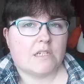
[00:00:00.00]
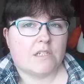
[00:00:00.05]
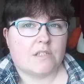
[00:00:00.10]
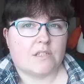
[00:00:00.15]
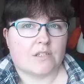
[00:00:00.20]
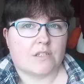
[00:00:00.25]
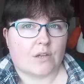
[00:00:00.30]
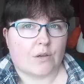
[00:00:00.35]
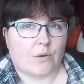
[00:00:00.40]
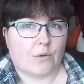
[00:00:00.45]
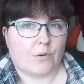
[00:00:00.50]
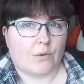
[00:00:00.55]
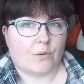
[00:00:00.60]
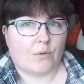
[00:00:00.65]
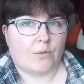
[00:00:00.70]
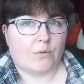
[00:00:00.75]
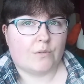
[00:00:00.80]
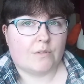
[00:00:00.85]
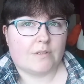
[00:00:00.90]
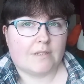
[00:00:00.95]

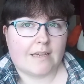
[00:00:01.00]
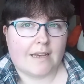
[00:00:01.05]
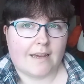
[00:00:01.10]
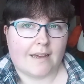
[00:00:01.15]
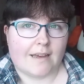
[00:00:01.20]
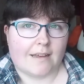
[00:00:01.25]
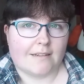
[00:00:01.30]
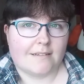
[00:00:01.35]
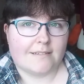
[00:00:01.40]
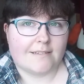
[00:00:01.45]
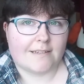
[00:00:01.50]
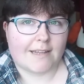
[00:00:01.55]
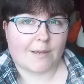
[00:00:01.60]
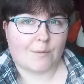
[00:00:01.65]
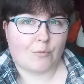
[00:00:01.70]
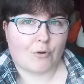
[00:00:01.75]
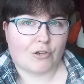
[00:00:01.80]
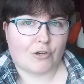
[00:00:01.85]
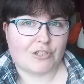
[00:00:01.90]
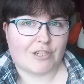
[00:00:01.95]
So yeah,
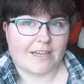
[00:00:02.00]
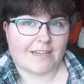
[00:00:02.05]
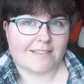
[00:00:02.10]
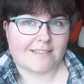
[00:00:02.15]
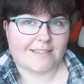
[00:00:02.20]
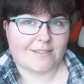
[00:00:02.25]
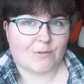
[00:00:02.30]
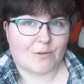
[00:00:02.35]
9 projects,